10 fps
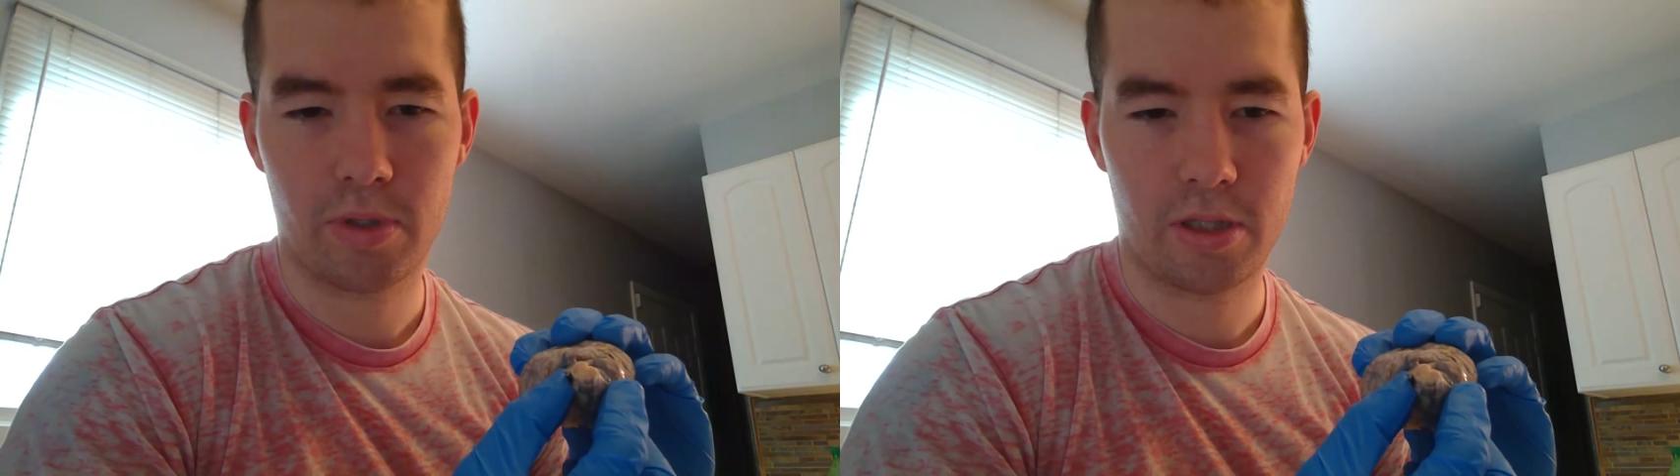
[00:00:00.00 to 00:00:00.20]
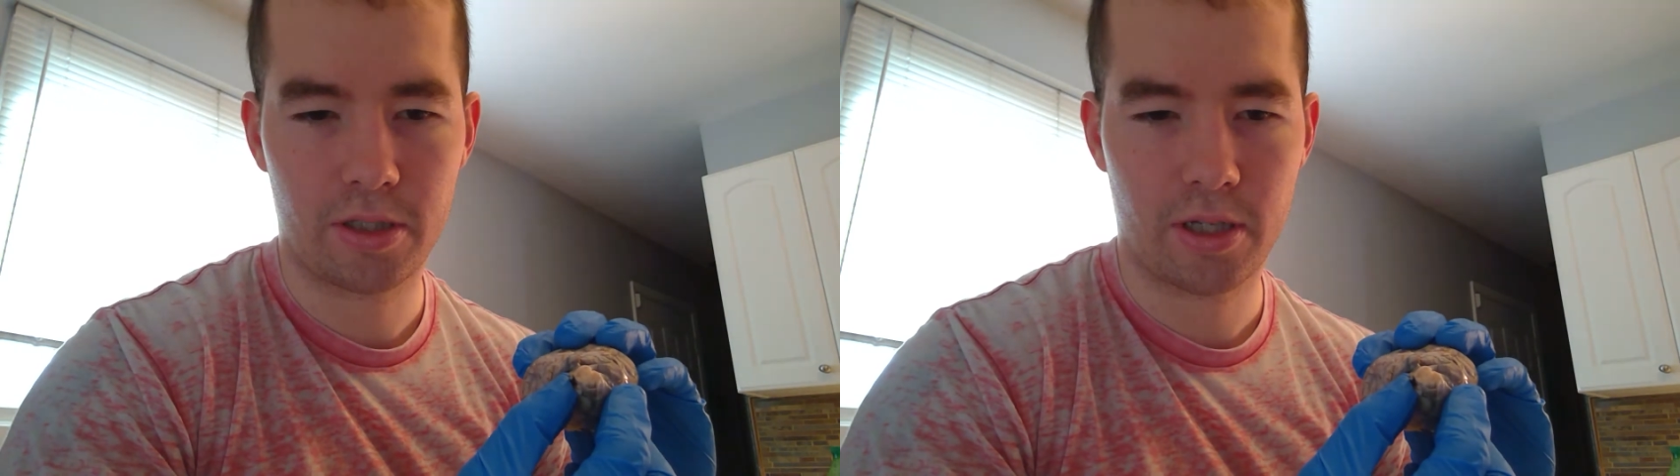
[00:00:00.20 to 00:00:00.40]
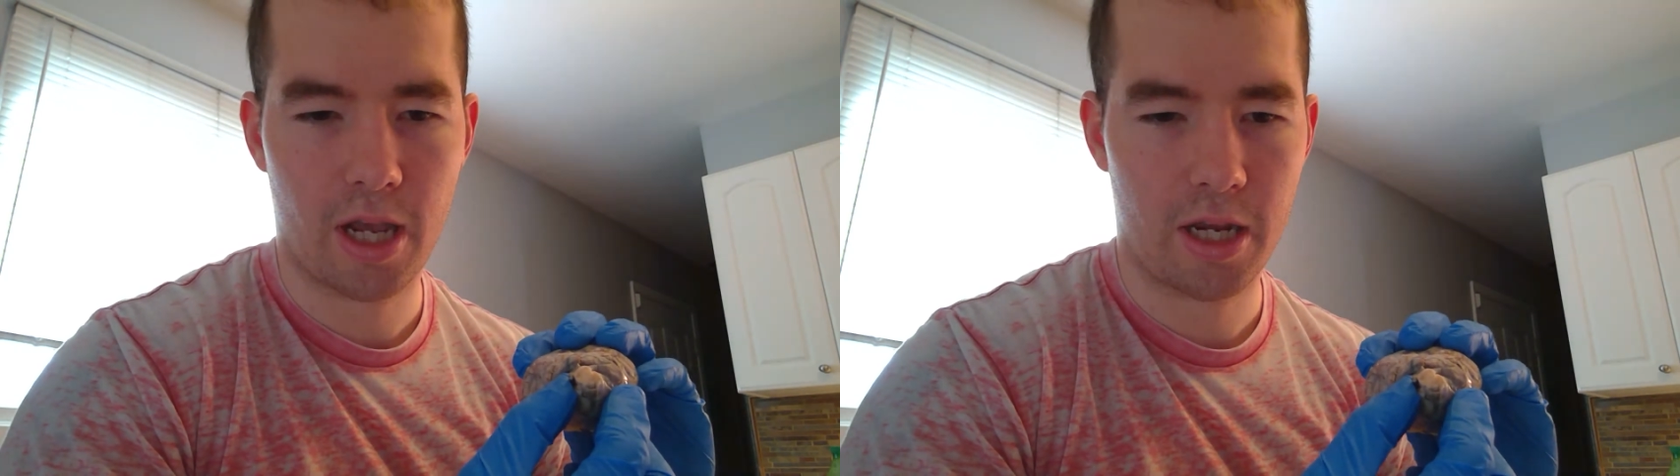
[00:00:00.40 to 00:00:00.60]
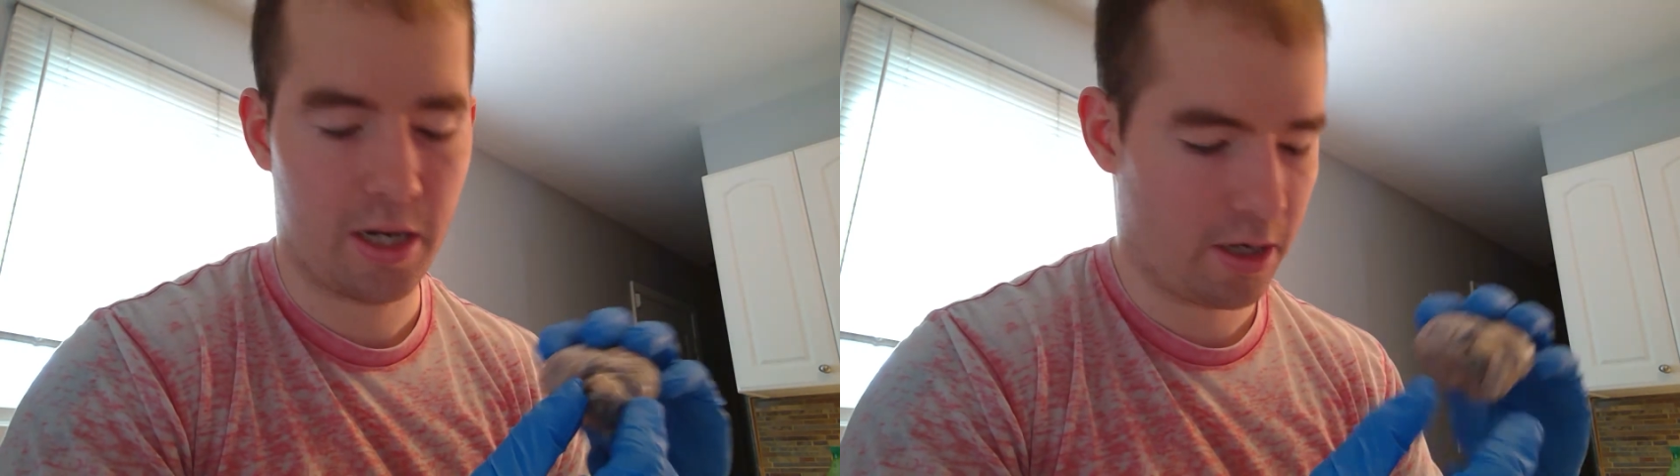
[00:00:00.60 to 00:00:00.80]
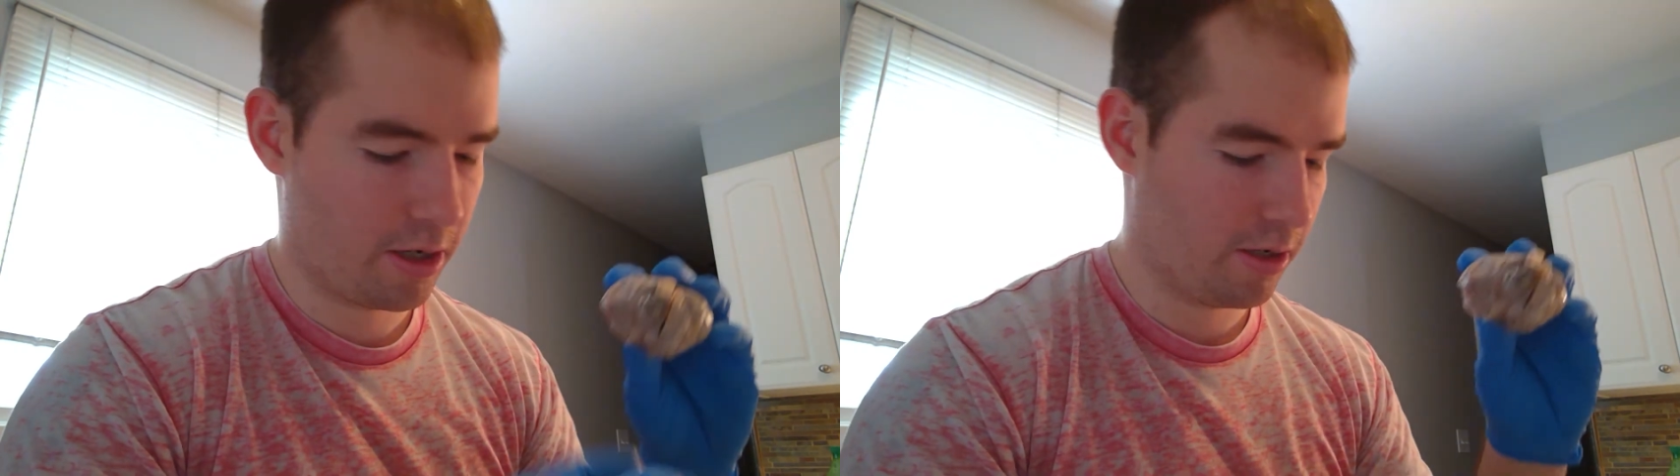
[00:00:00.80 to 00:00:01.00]
this guy
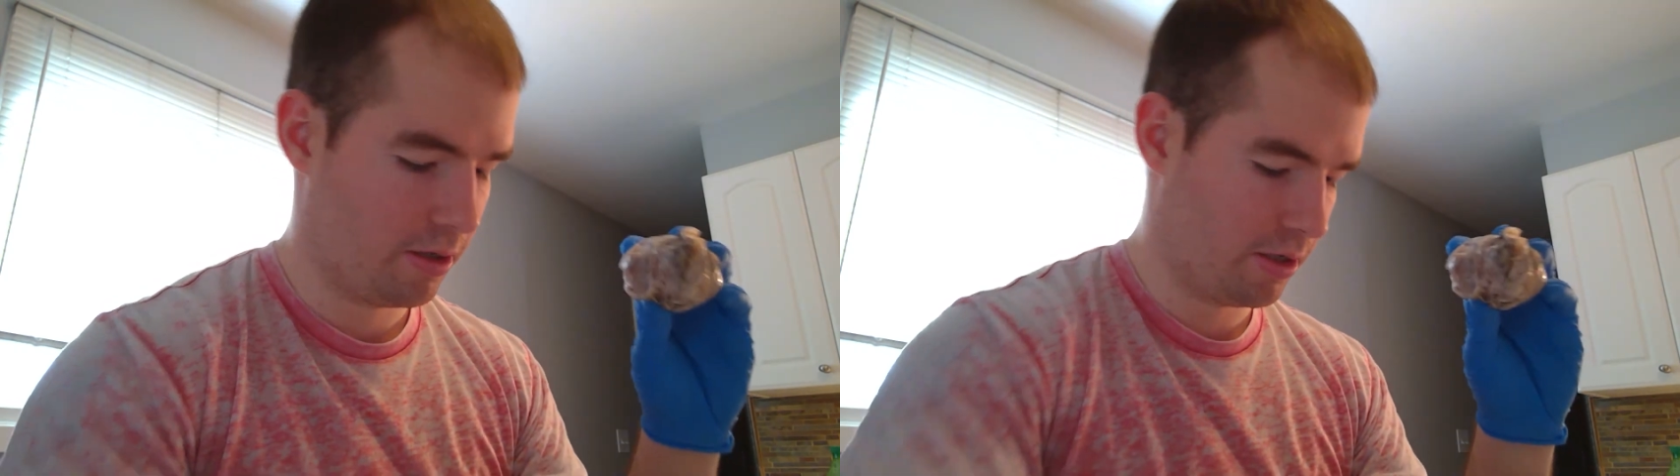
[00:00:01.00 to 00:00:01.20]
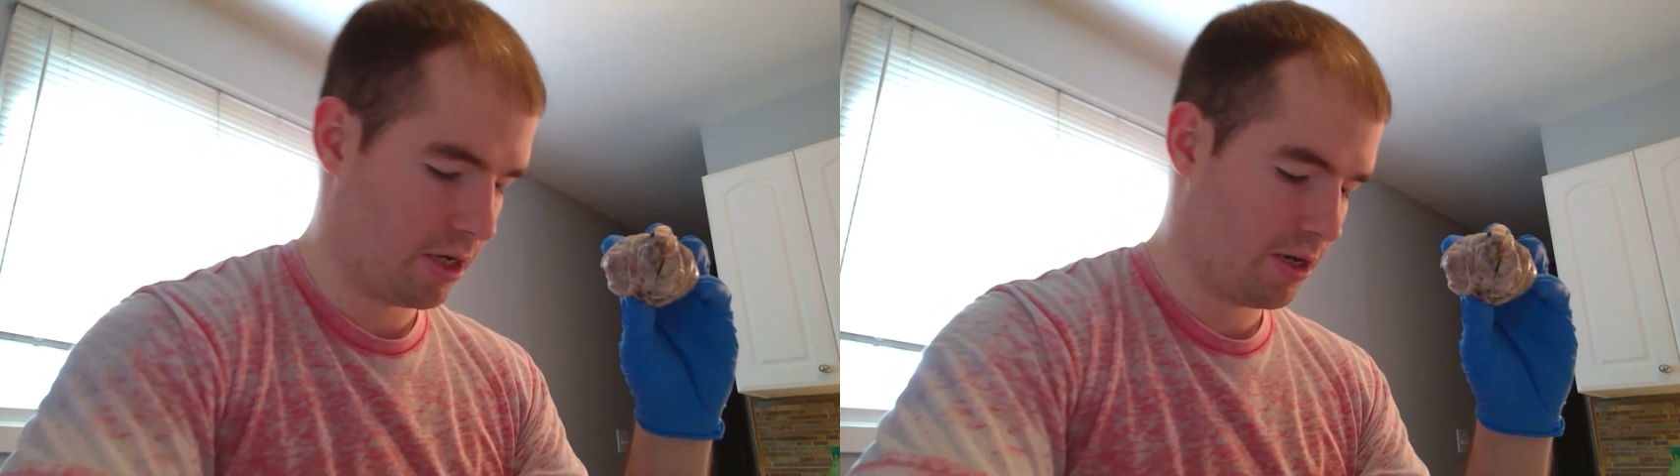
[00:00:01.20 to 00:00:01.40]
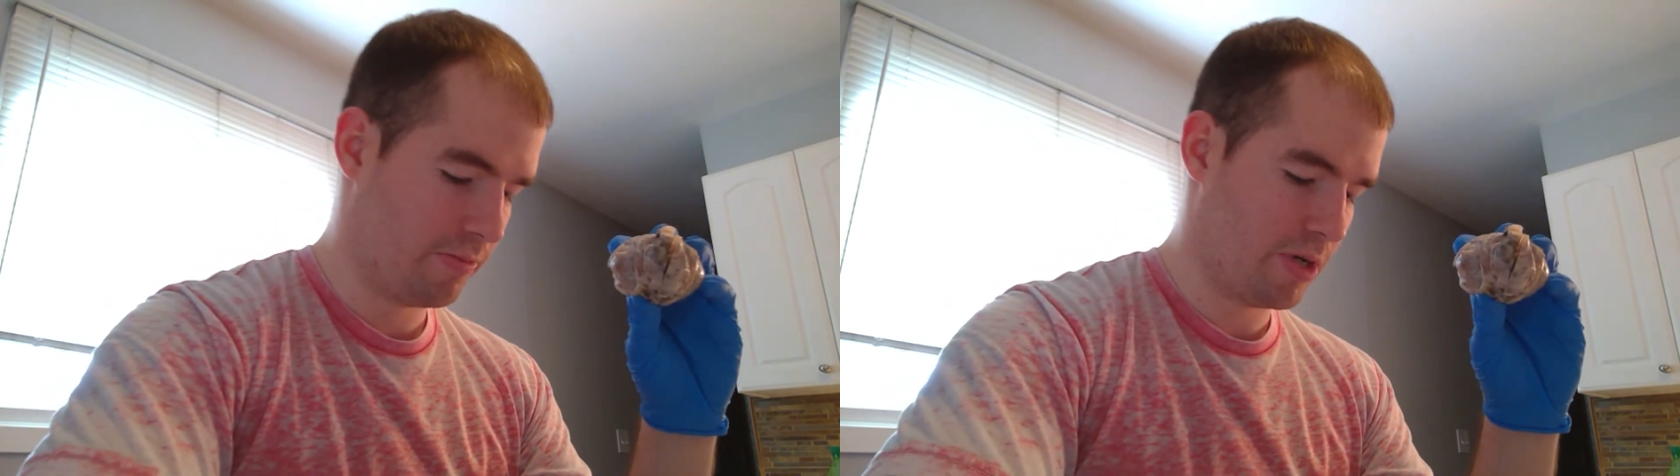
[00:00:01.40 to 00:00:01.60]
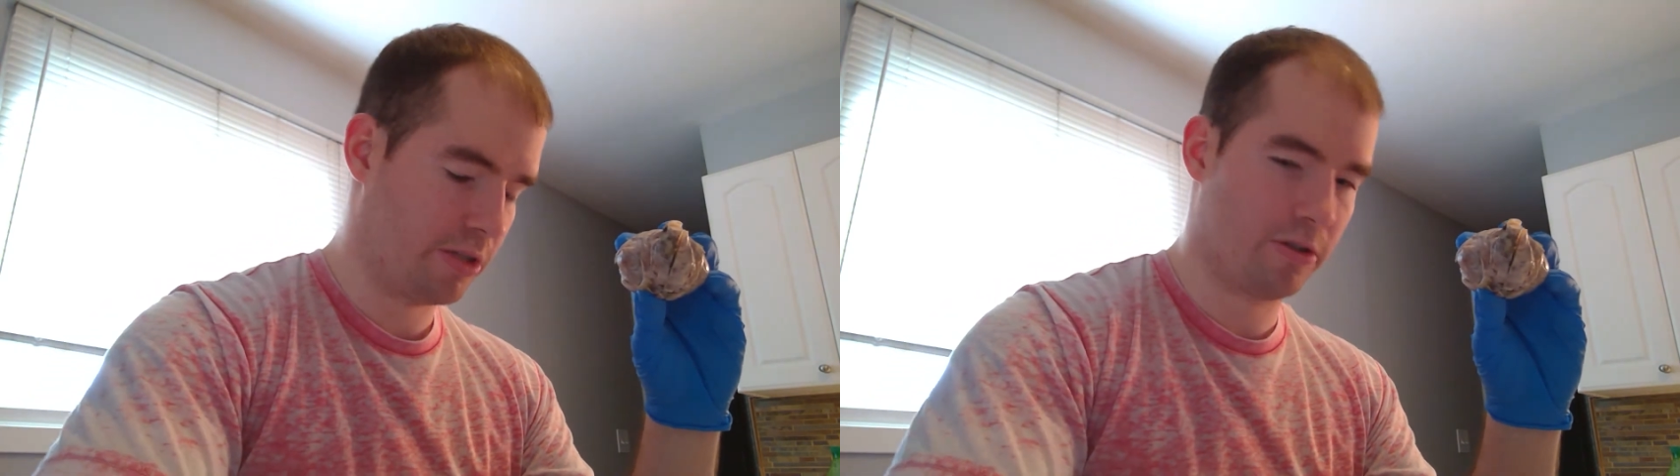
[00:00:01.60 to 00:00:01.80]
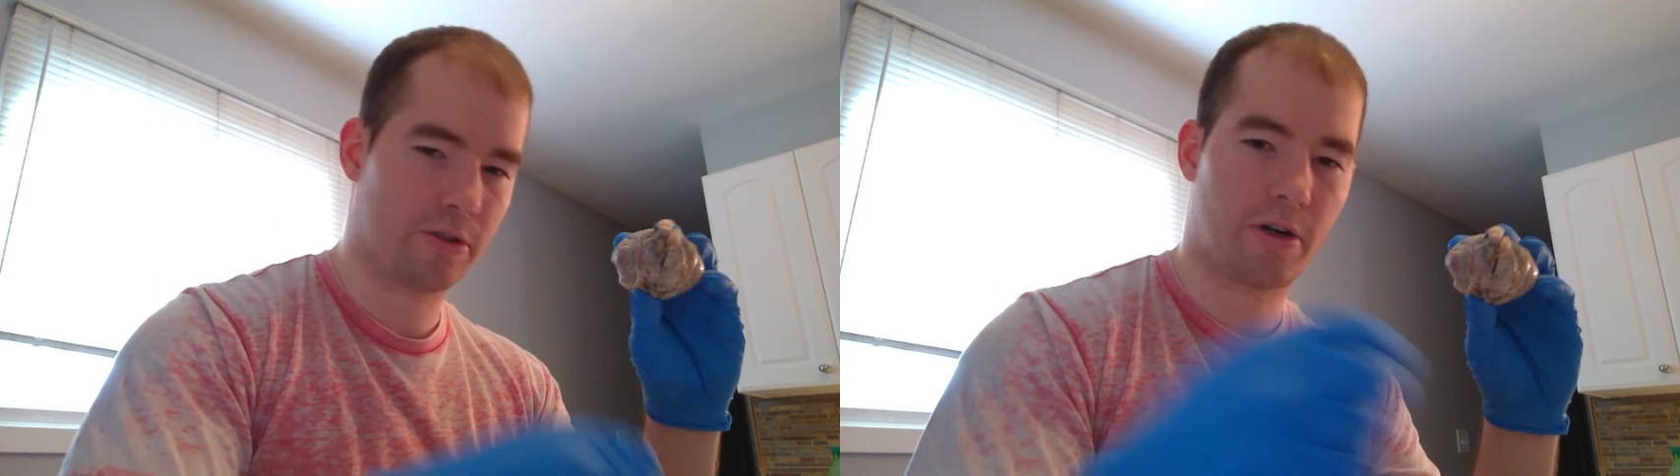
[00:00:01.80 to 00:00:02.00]
here. I have my little